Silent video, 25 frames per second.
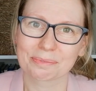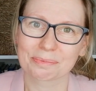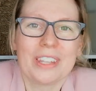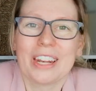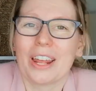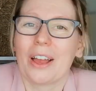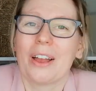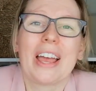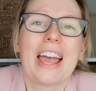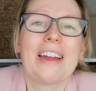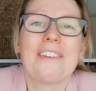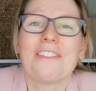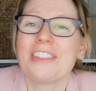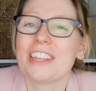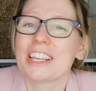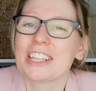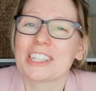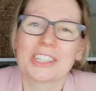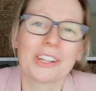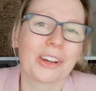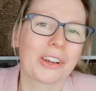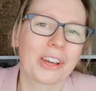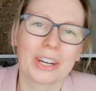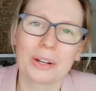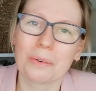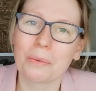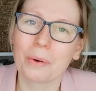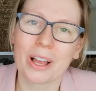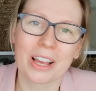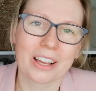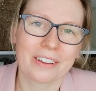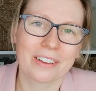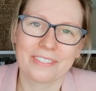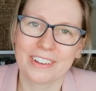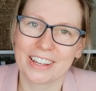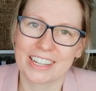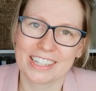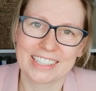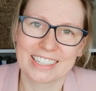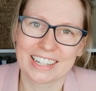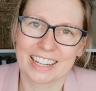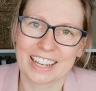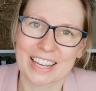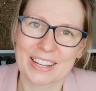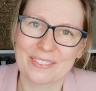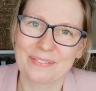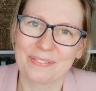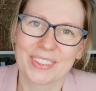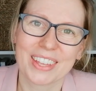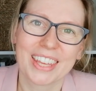You know, everything's not going to work first
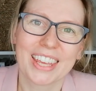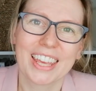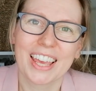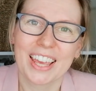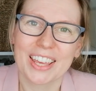time.